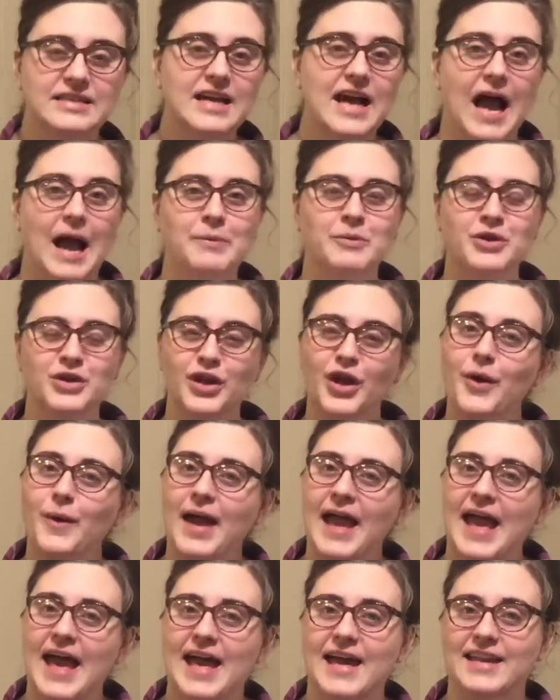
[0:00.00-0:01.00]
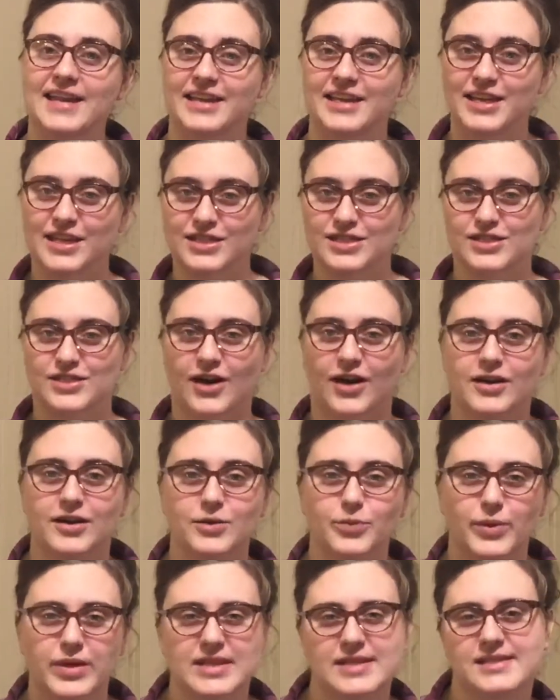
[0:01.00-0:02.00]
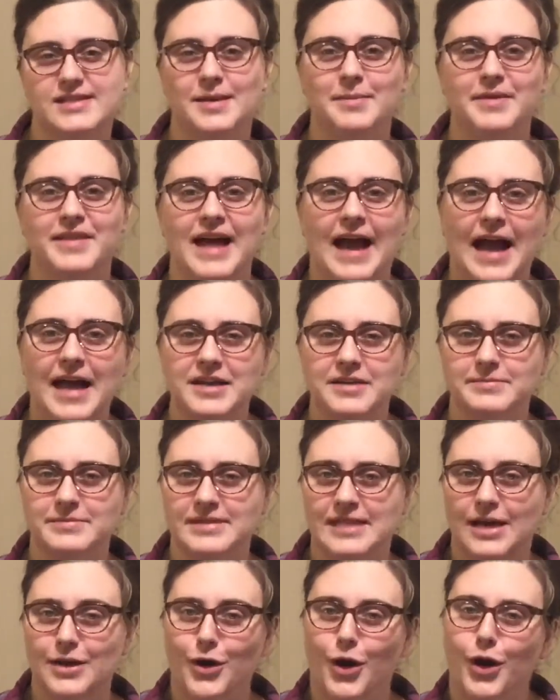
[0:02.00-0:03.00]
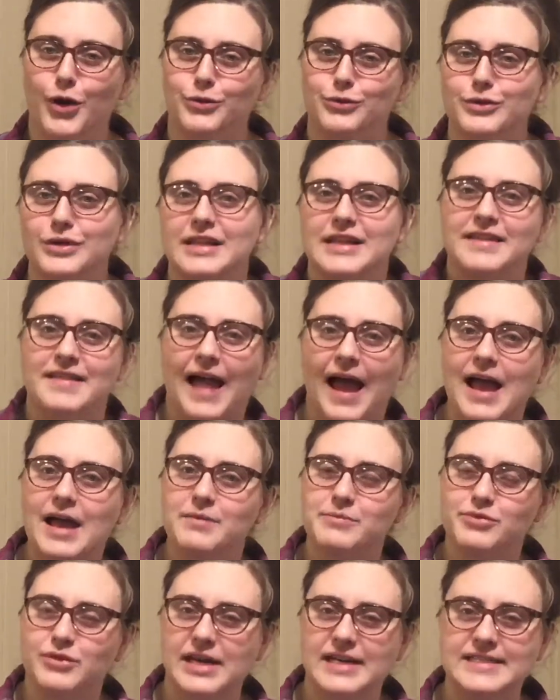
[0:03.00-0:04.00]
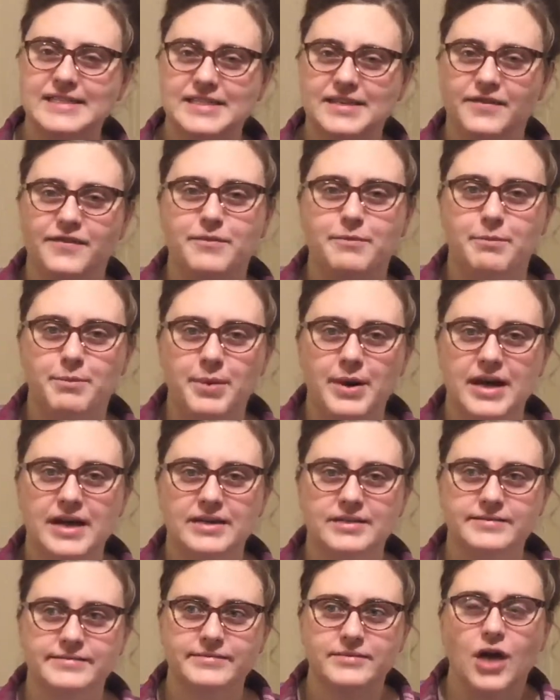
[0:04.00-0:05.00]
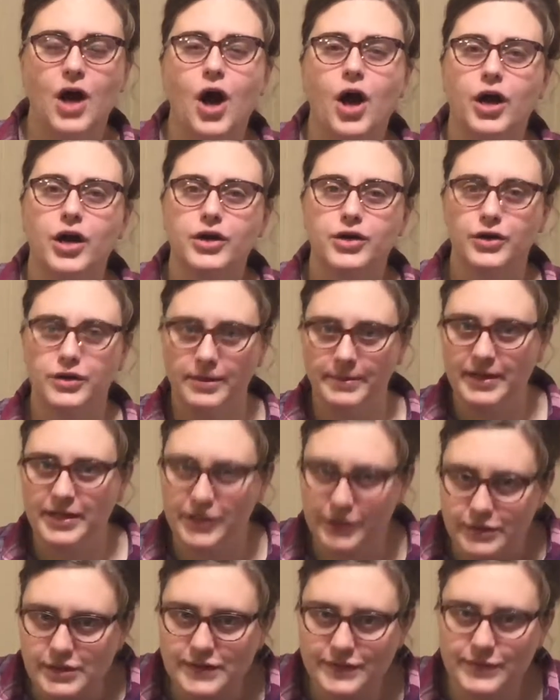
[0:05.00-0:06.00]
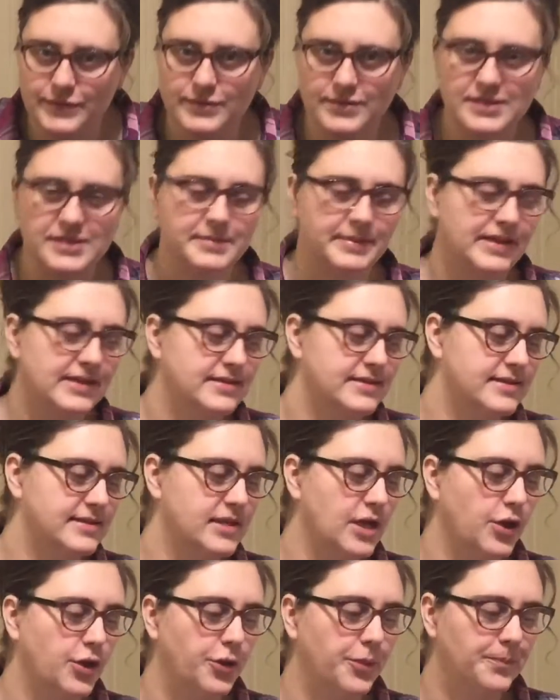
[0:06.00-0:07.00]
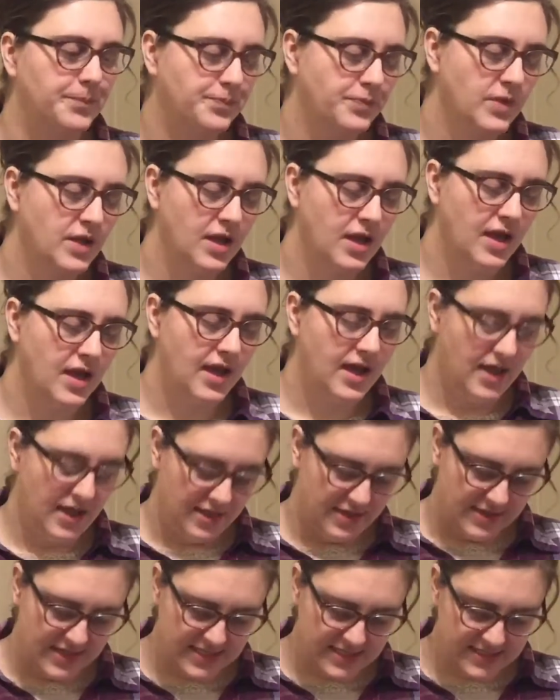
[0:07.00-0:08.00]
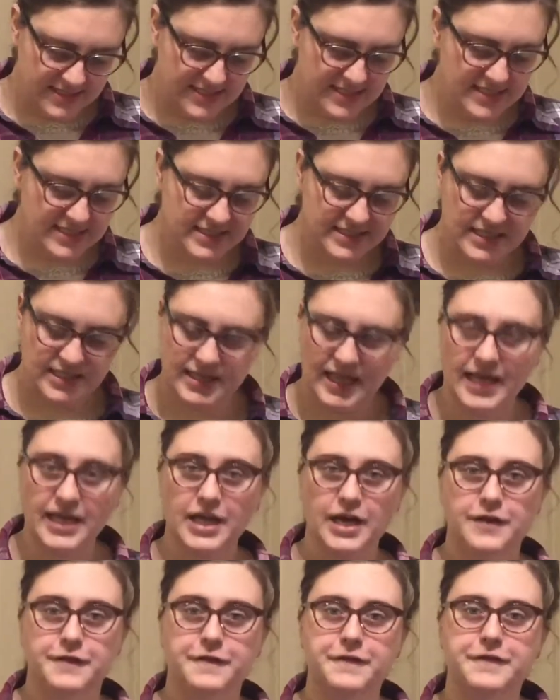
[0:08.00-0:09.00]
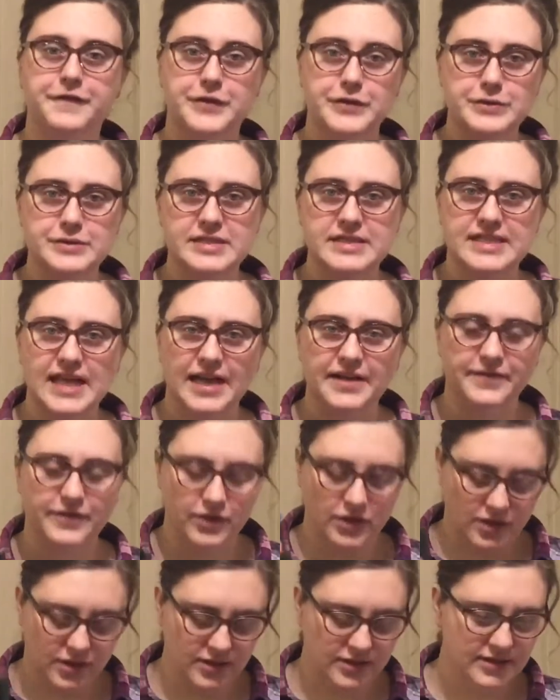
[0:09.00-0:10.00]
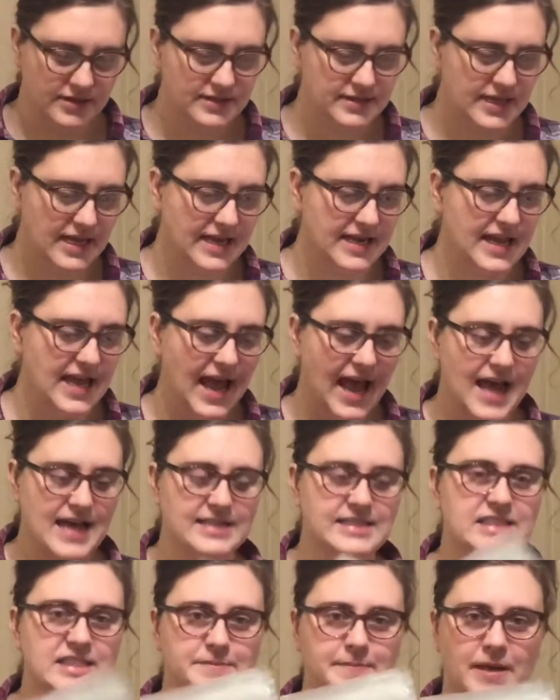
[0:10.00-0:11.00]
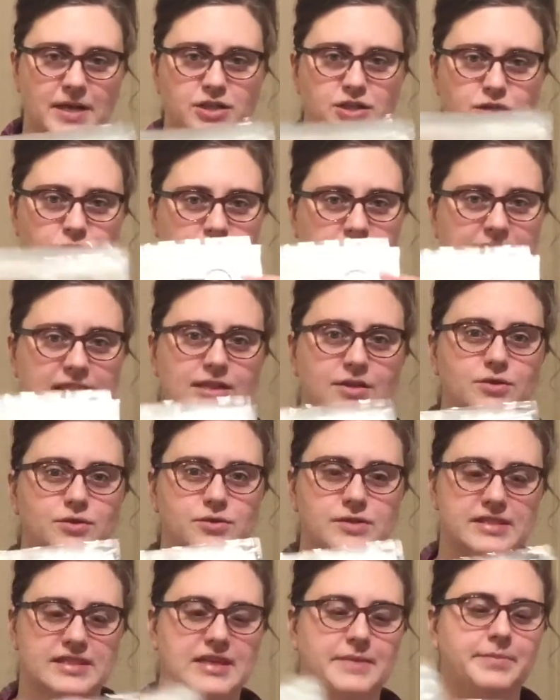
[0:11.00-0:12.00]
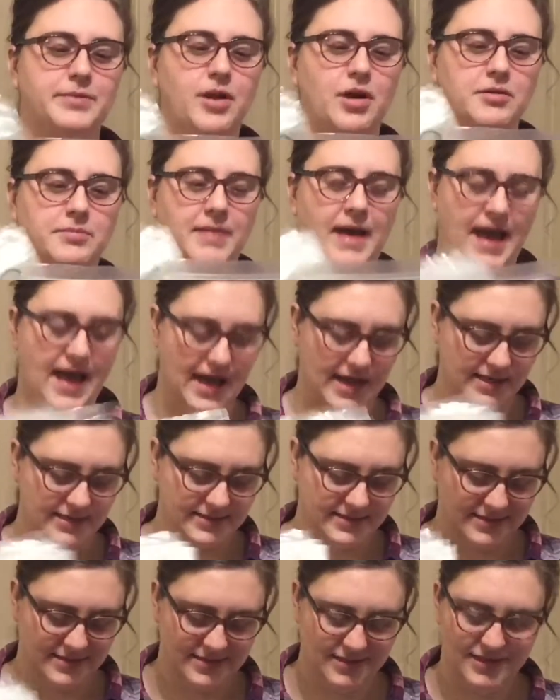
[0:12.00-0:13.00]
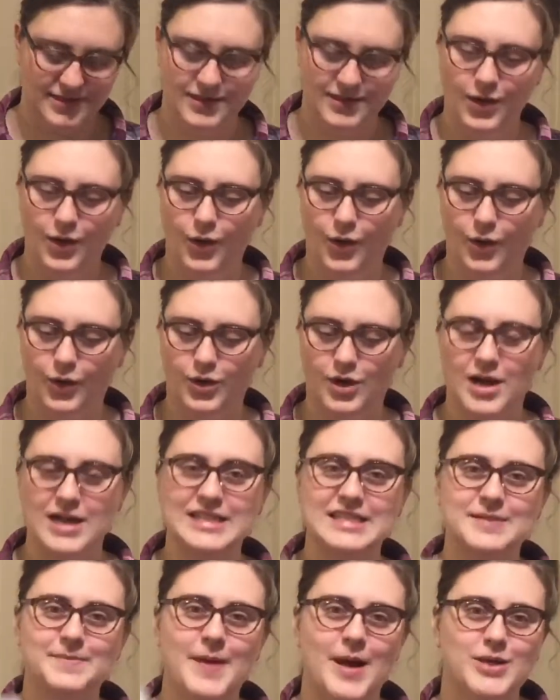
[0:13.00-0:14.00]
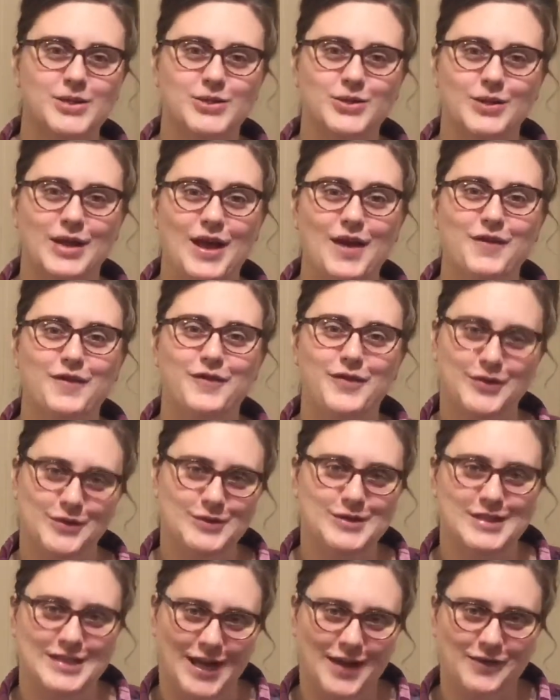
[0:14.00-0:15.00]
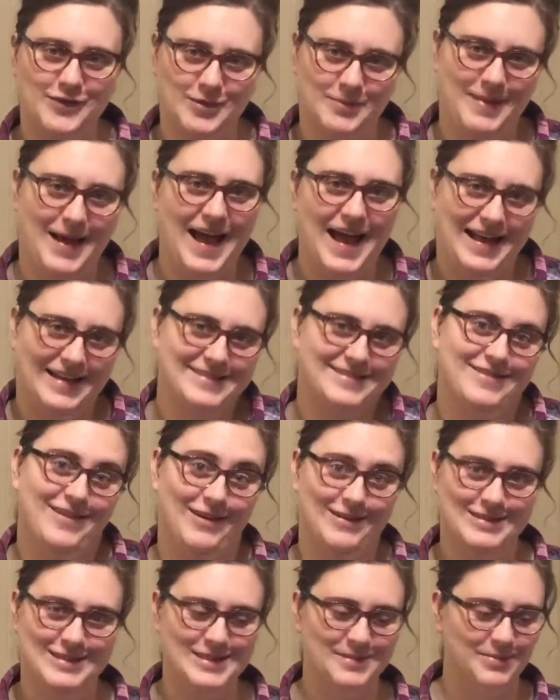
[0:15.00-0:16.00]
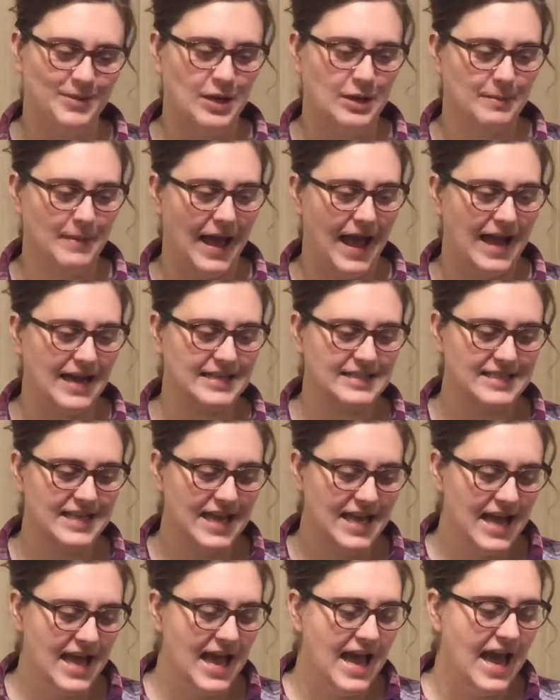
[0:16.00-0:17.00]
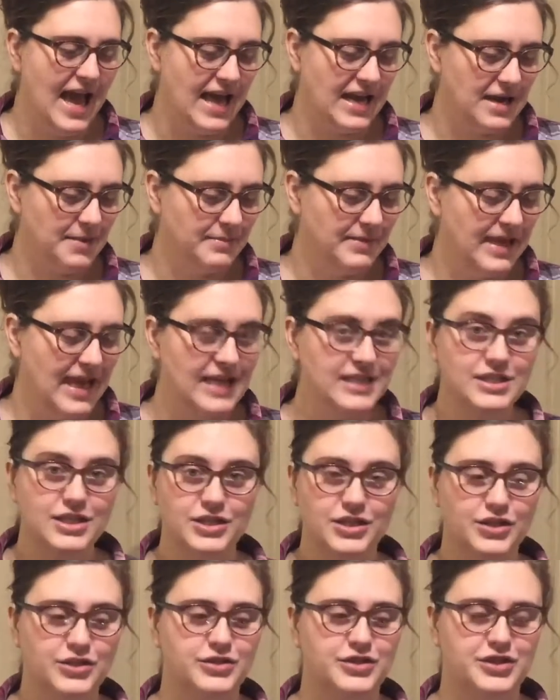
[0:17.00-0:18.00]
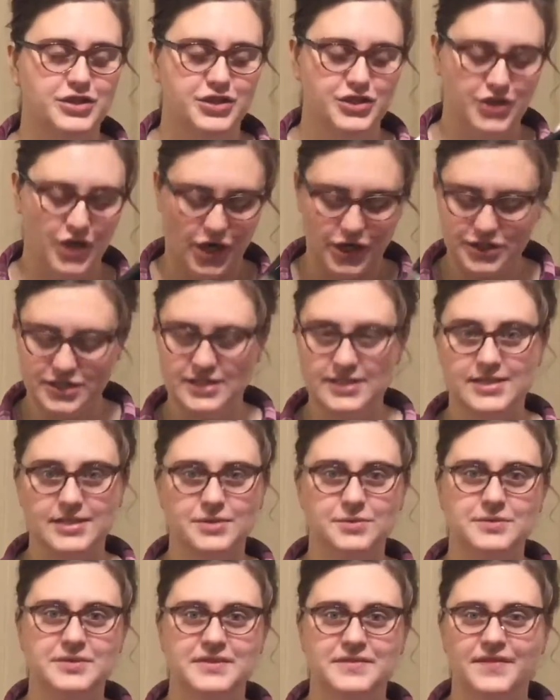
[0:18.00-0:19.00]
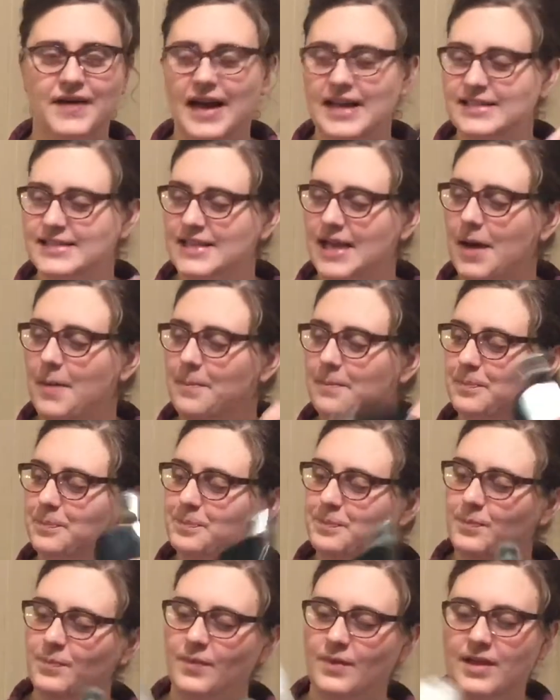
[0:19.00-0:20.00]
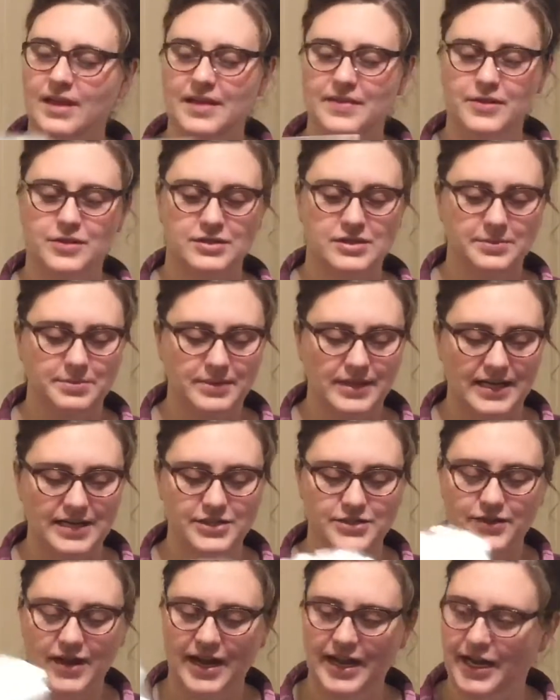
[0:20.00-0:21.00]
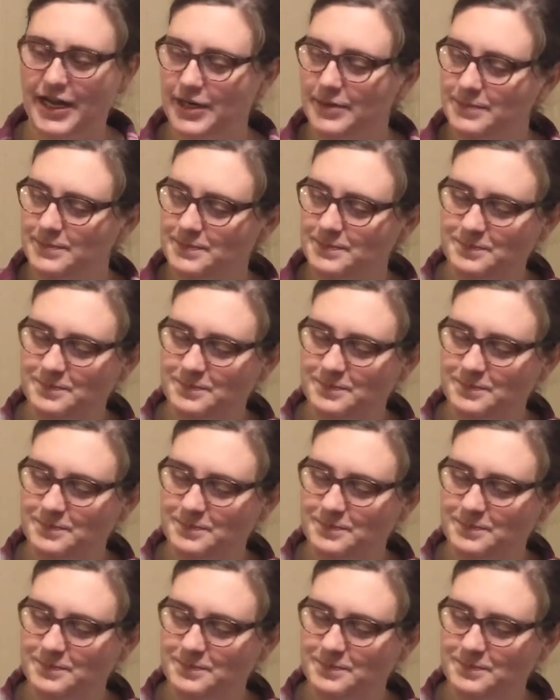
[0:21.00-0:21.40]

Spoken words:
I'm gonna go ahead and get started with some of the items that aren't really that impressive, but are gonna be useful to me. So this is like a food saver, and it has specialty little Ziploc bags, or specialty food saver bags, not Ziploc bags. And I'm guessing you just charge this little device up, and there's a place right here.